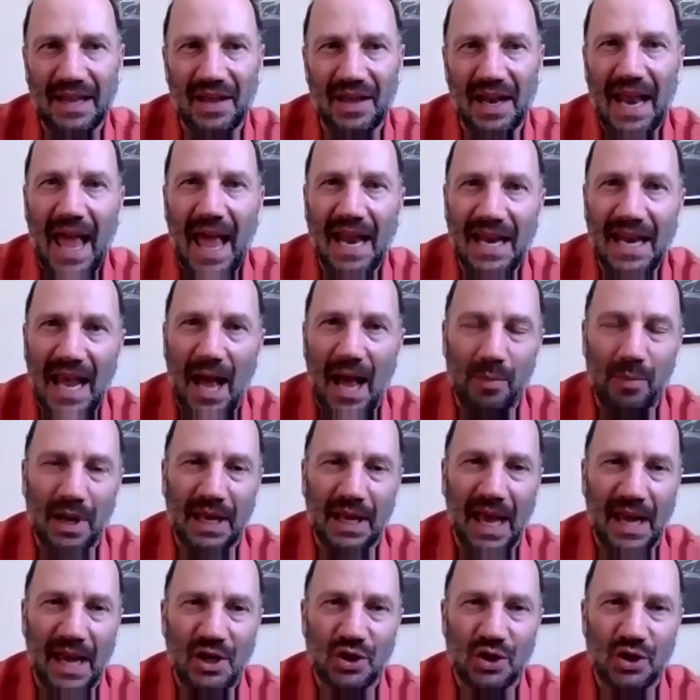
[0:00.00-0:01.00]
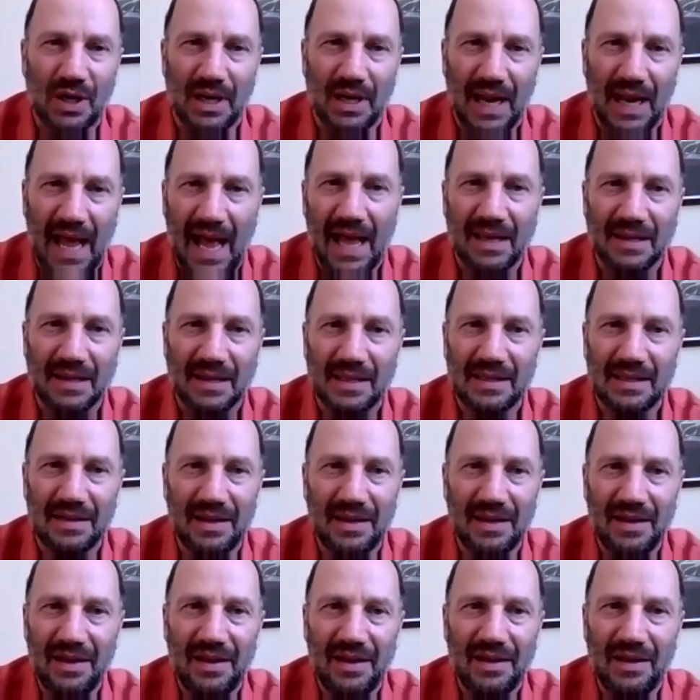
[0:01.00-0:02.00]
said that any application
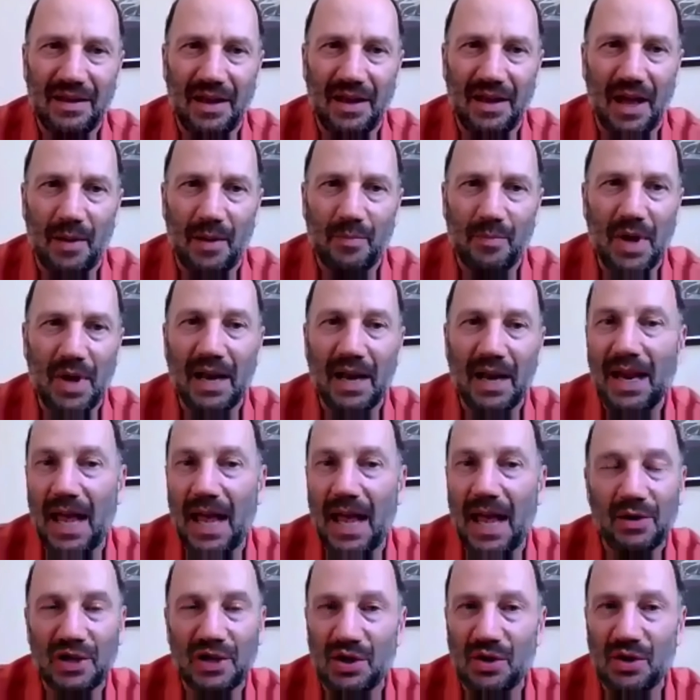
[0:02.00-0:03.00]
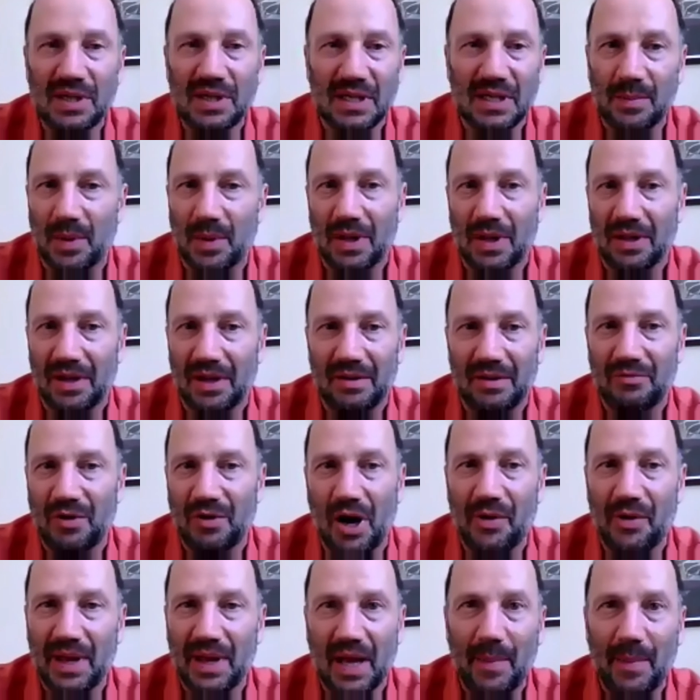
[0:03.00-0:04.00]
has an irreducible
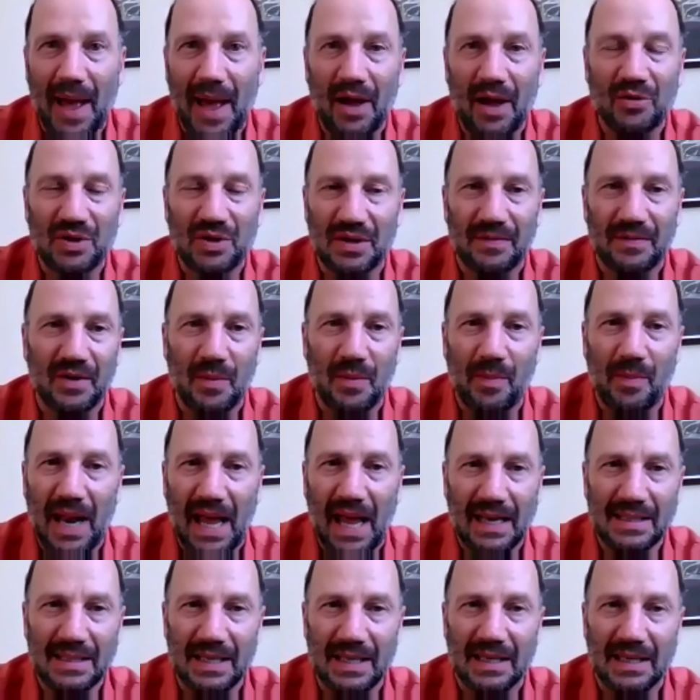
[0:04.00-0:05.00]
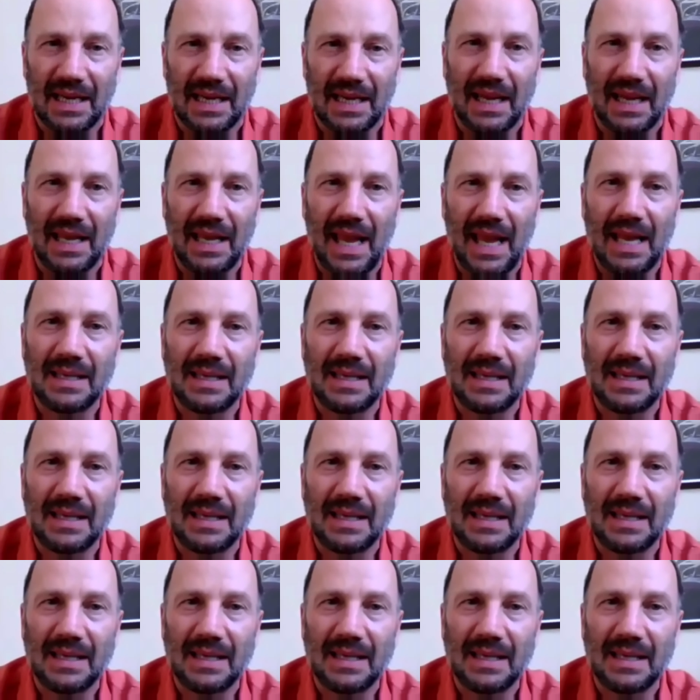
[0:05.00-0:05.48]
and growing amount of complexity.